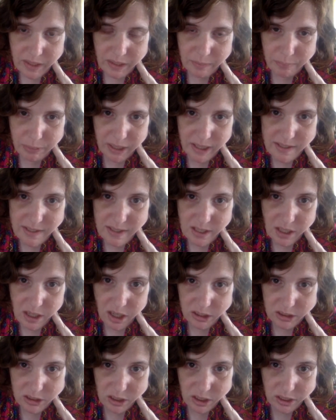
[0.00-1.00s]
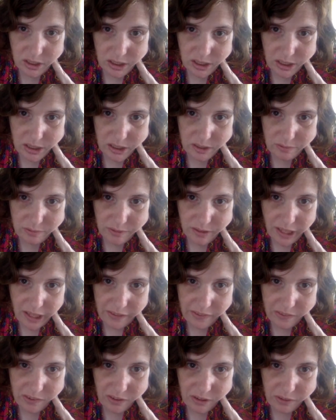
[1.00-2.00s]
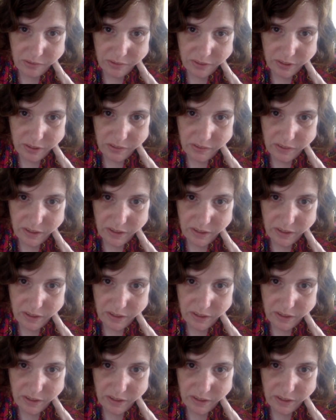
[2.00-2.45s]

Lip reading: Place the carton on a clean, flat surface.